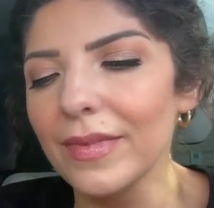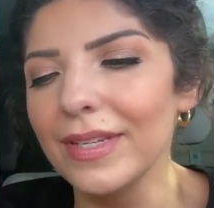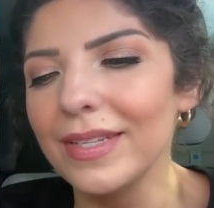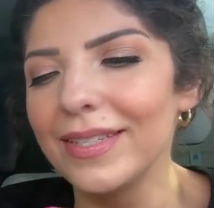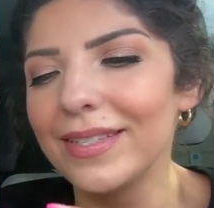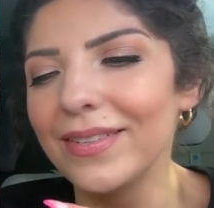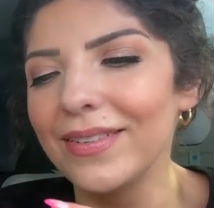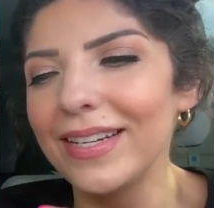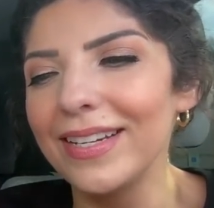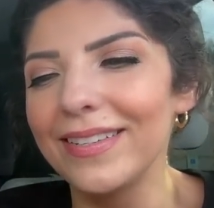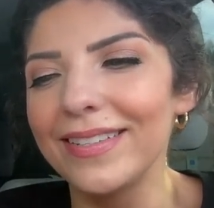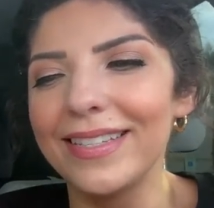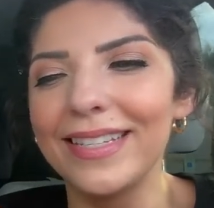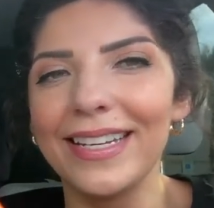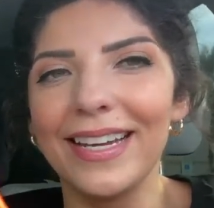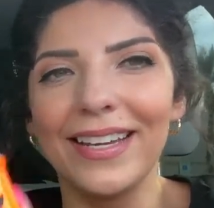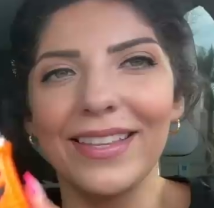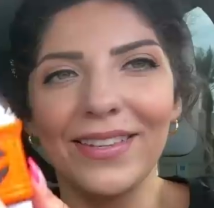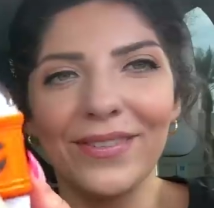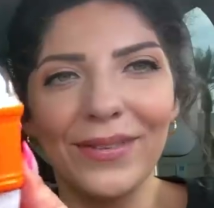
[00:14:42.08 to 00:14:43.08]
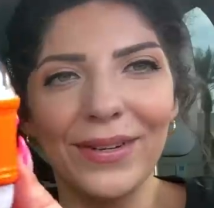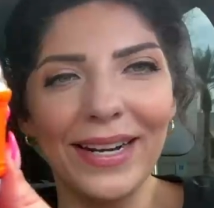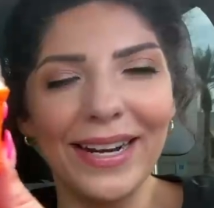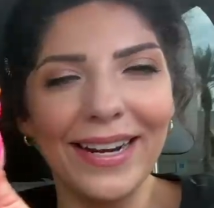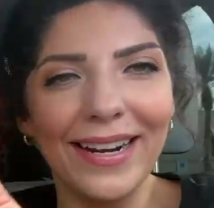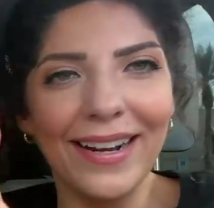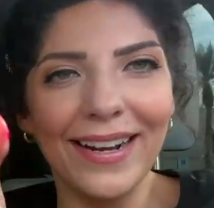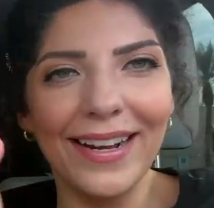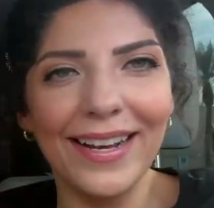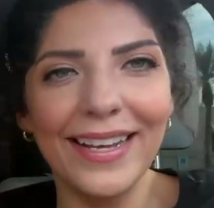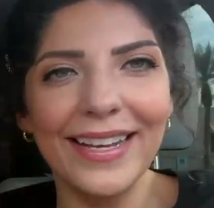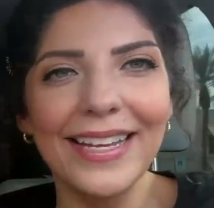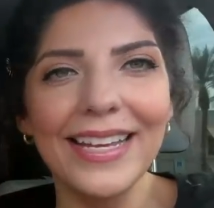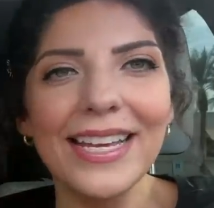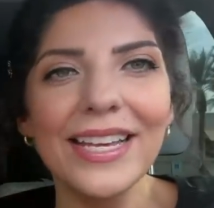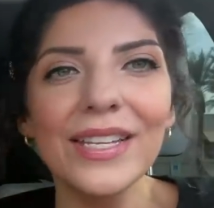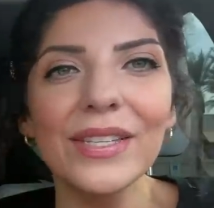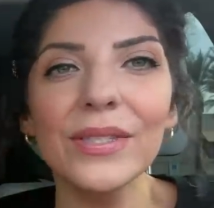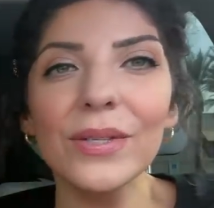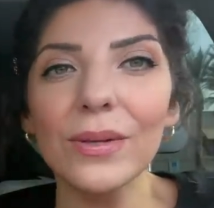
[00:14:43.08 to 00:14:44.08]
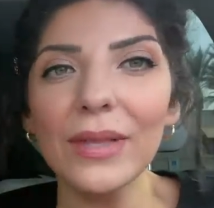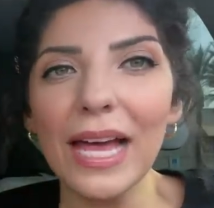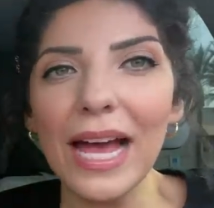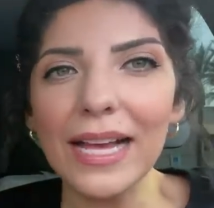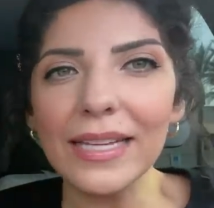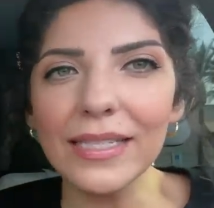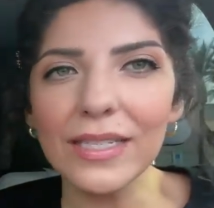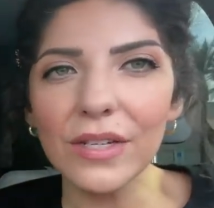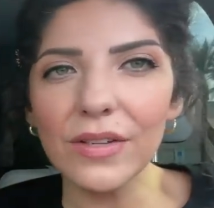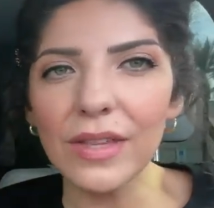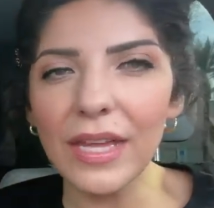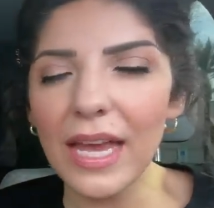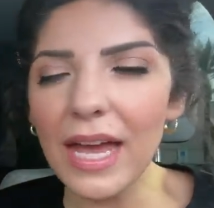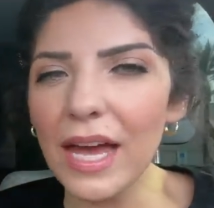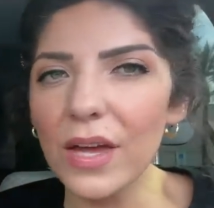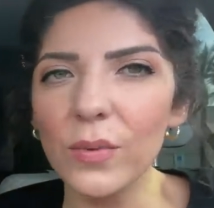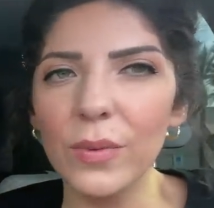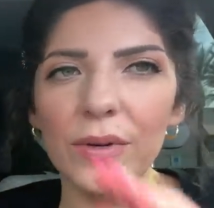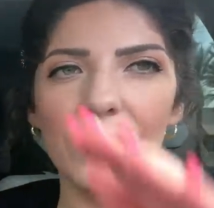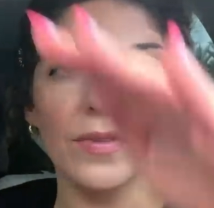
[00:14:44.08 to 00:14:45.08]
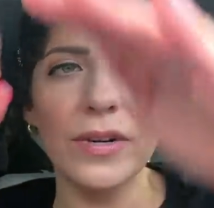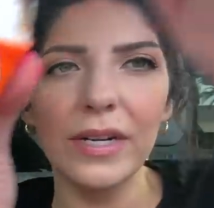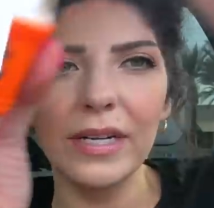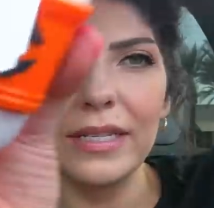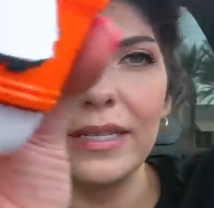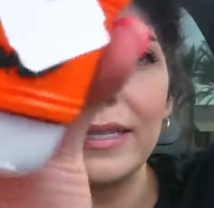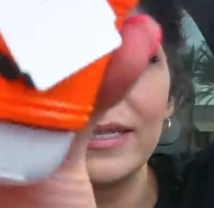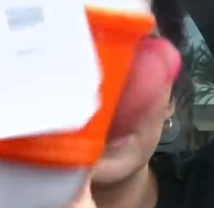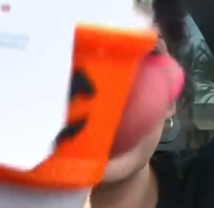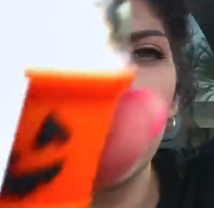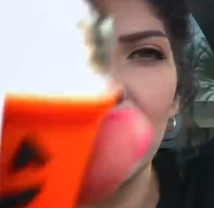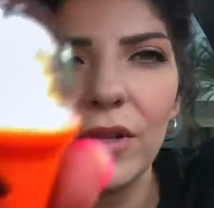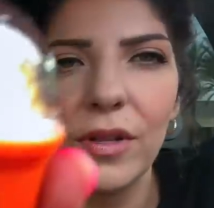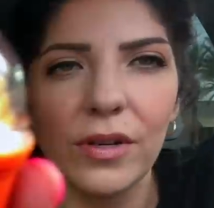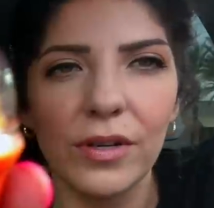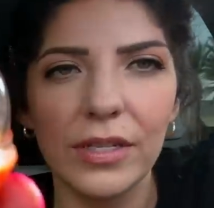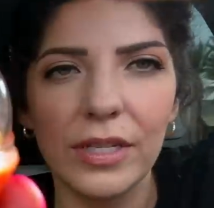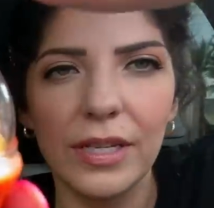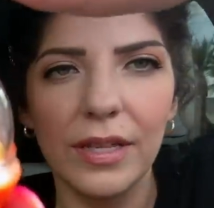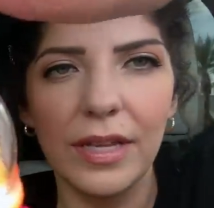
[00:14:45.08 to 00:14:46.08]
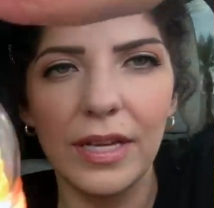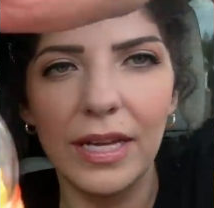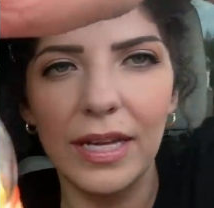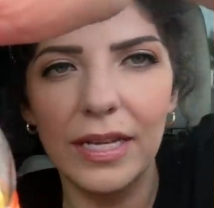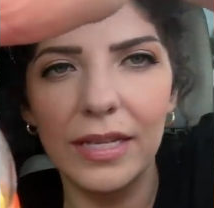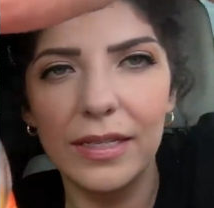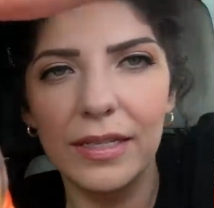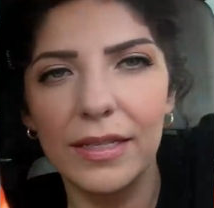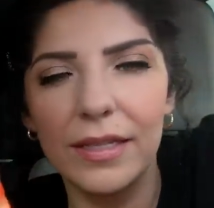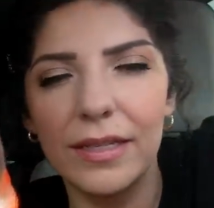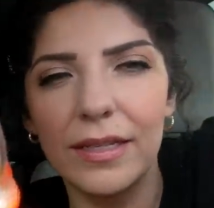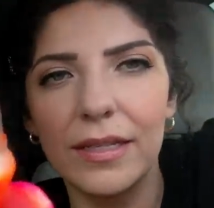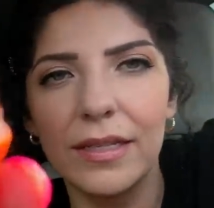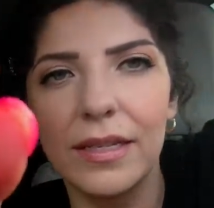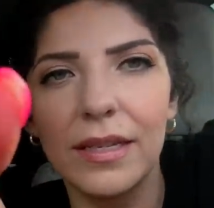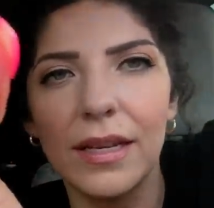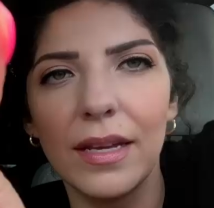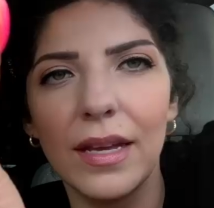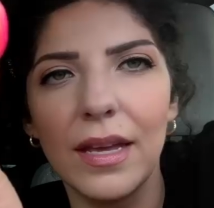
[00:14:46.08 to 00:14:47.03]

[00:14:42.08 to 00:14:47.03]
So here's the other one I got. So last year they had one very similar to this,